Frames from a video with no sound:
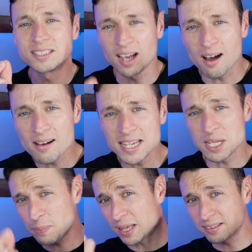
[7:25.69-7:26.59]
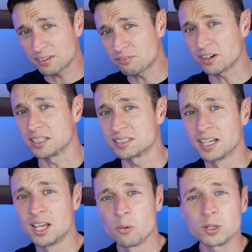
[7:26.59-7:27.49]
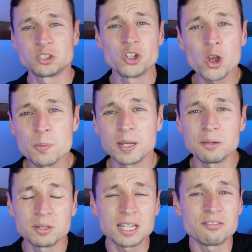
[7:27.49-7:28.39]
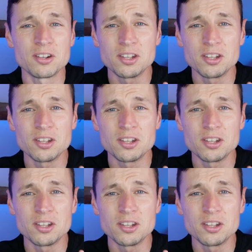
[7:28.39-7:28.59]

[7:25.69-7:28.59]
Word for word: tiny bit of difference, which nobody would even